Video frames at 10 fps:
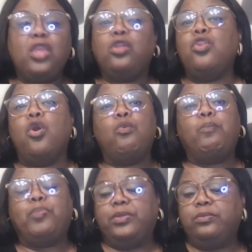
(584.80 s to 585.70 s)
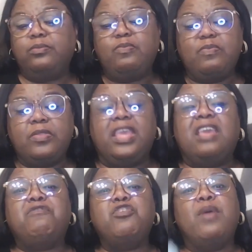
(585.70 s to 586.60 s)
Nope.
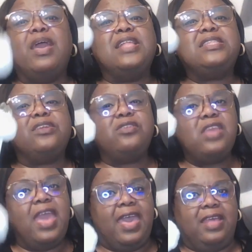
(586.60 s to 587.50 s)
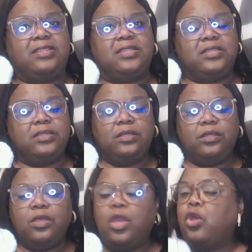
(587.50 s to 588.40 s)
If you answered yes,
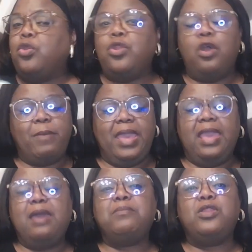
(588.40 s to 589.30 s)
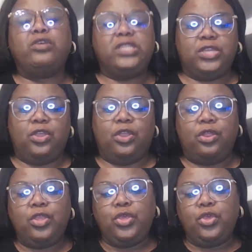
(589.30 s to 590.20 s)
no ma'am, no sir.
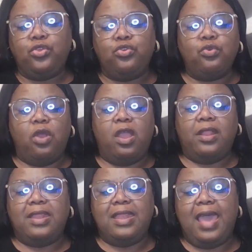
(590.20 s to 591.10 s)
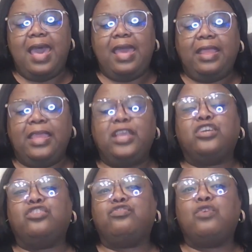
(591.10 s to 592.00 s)
You are not in
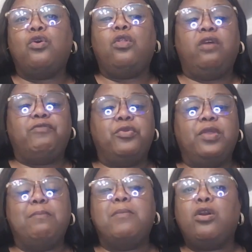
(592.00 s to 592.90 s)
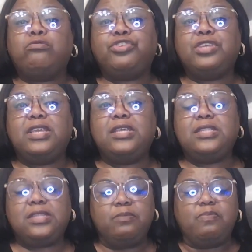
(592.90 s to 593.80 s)
control of your
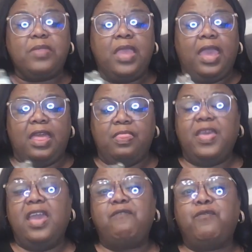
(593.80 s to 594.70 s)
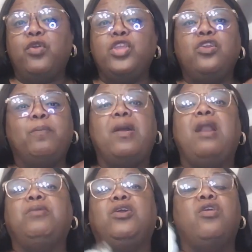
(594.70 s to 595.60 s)
emotions. And therefore, you're
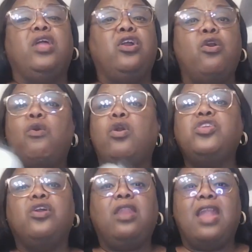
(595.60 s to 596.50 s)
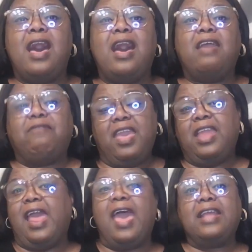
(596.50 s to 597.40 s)
probably going to go on your live
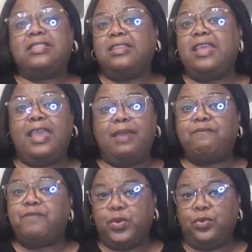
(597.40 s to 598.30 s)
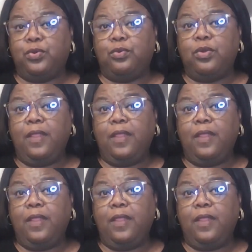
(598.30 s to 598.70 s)
and act a damn fool.